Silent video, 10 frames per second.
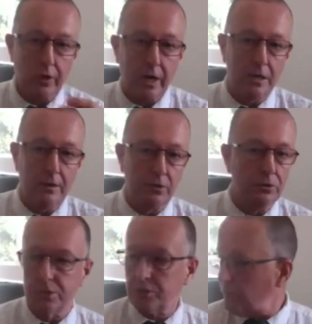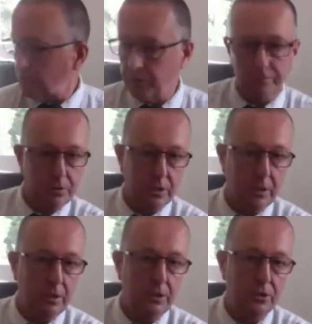Great, you've caught your squirrel, you've
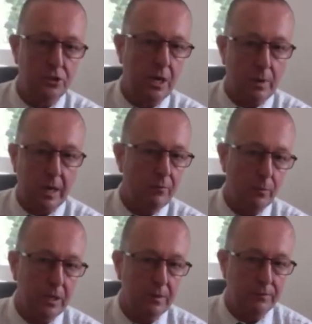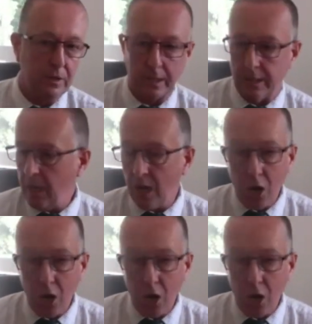done it in your trap, however way you've done it.